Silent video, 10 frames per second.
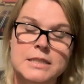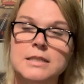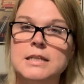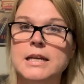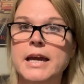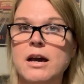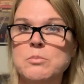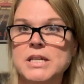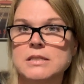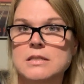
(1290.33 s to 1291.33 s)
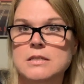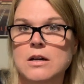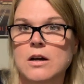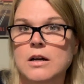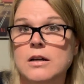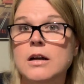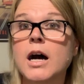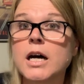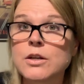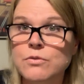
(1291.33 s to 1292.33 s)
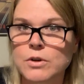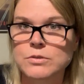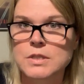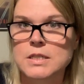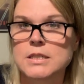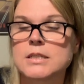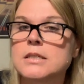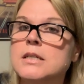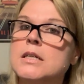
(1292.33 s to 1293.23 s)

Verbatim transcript: the cacao beans are unroasted.